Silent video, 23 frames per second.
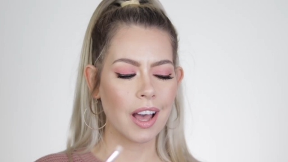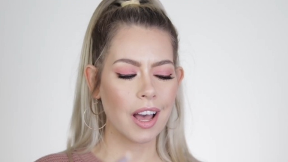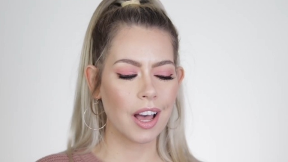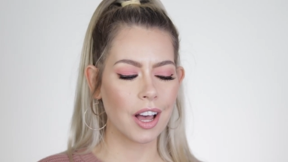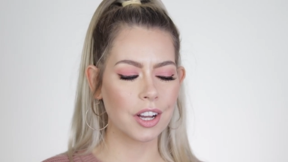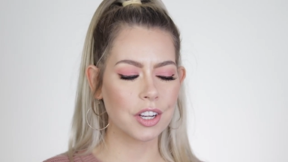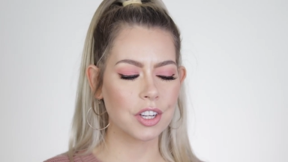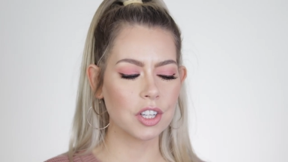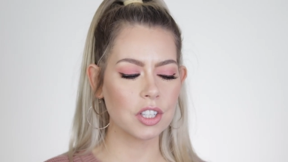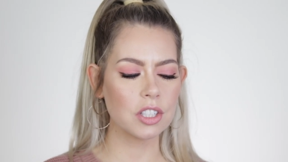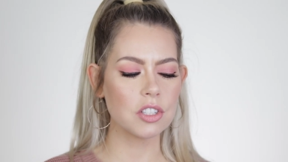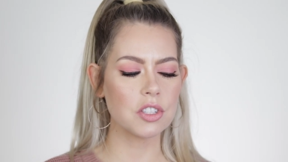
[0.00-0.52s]

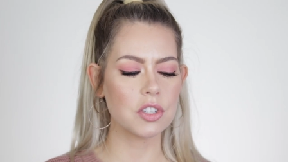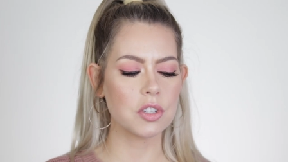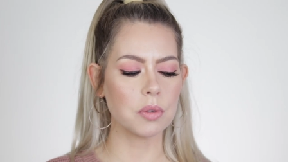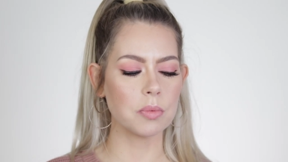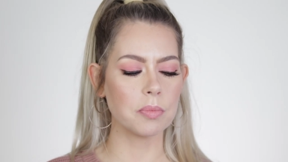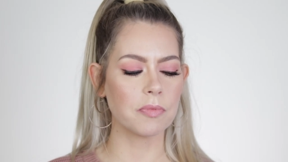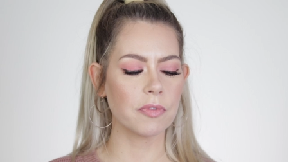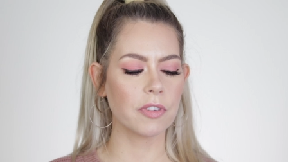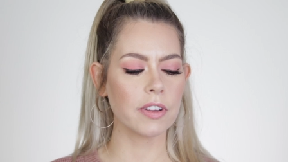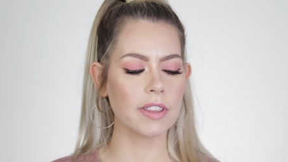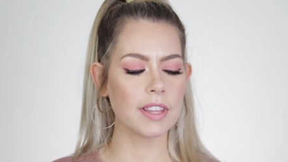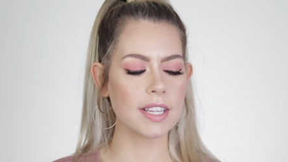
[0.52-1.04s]
A good
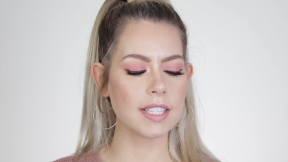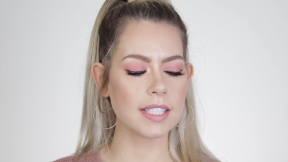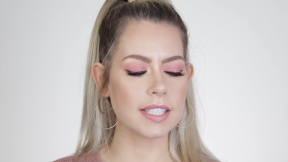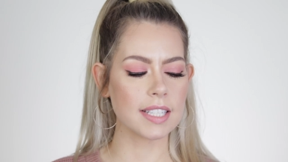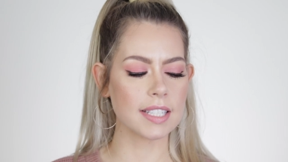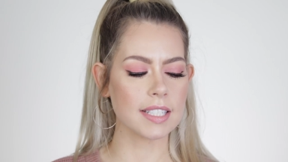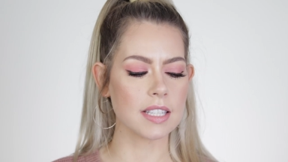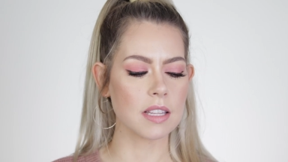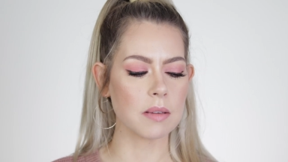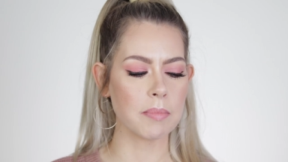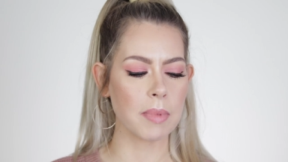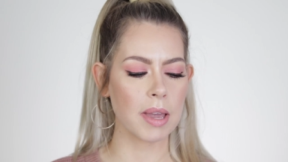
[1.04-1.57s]
dupe for this
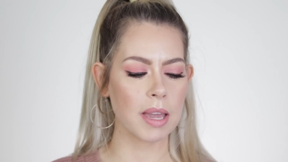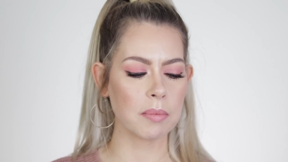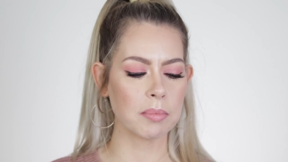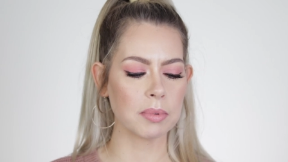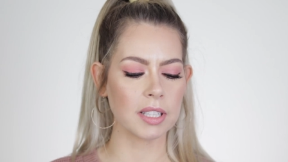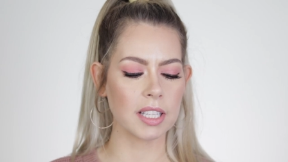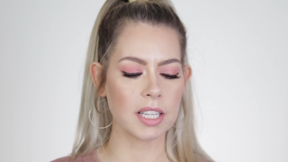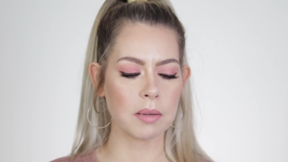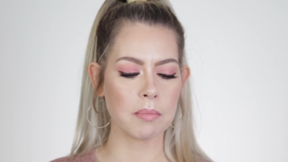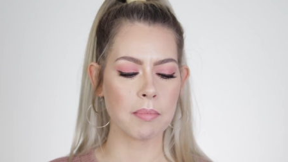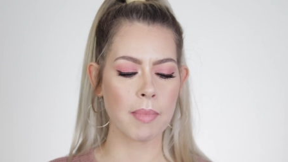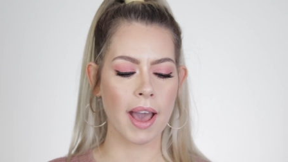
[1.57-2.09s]
is the
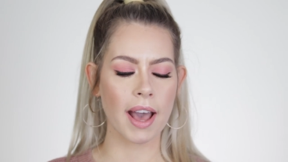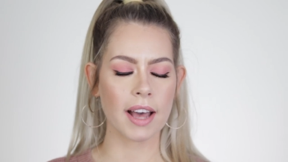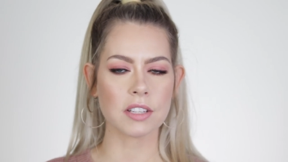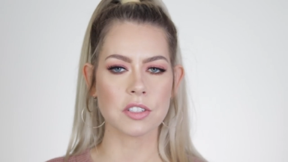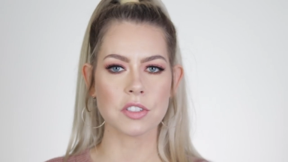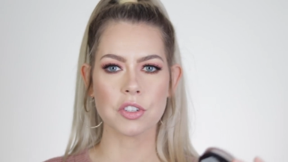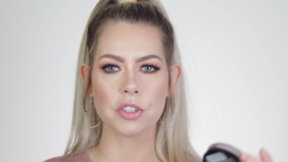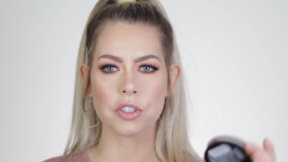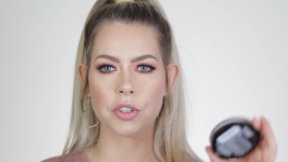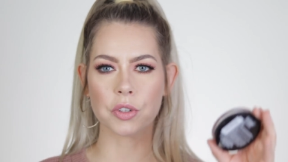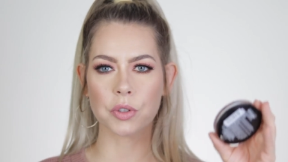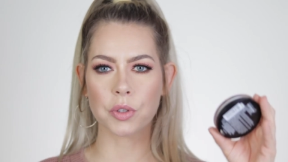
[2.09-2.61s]
Maybelline
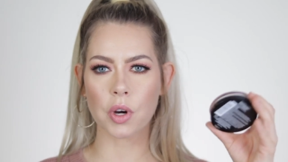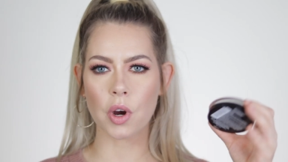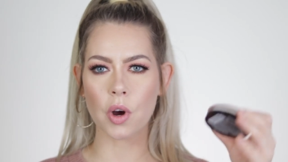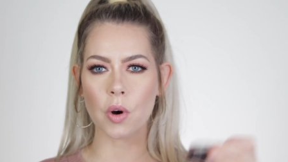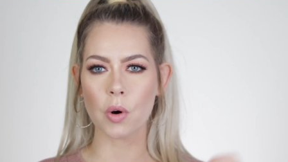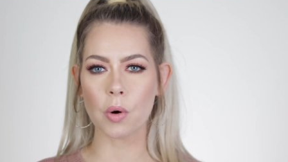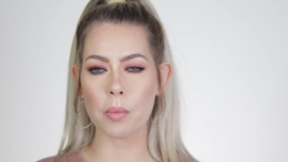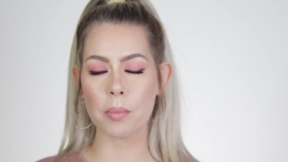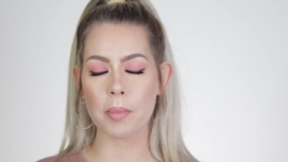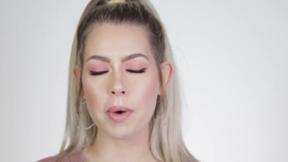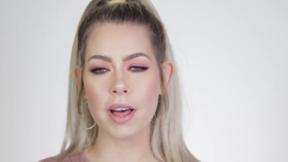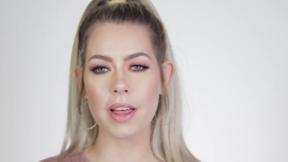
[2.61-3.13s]
Master
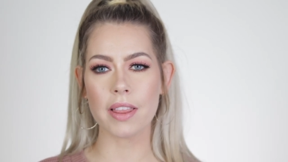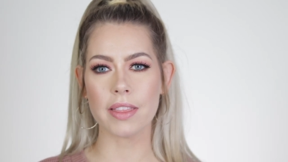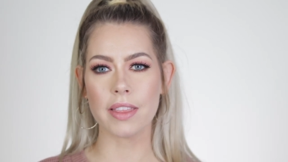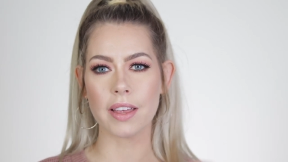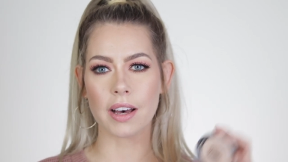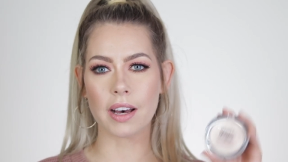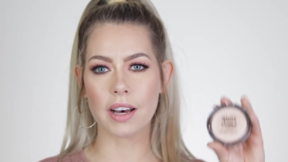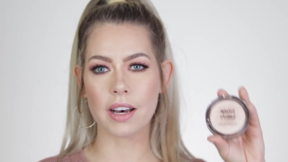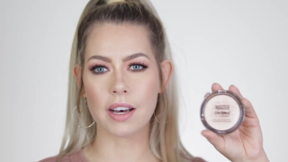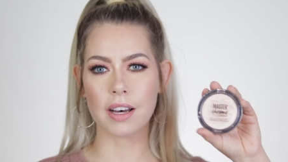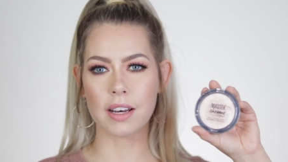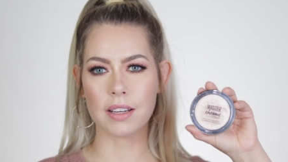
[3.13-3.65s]
Chrome,
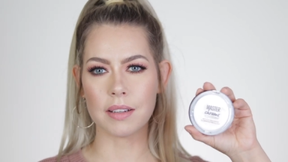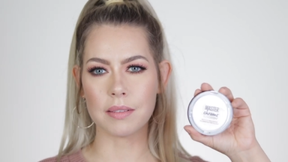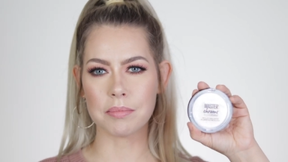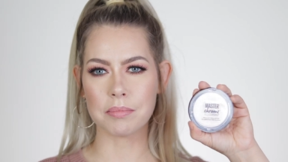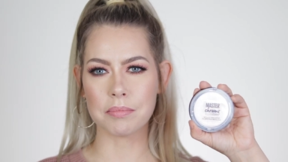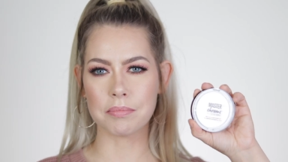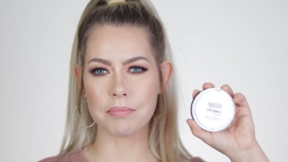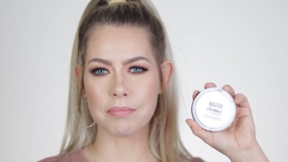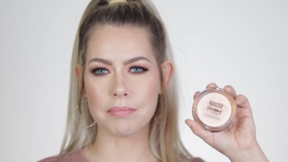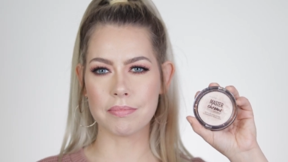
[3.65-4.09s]
the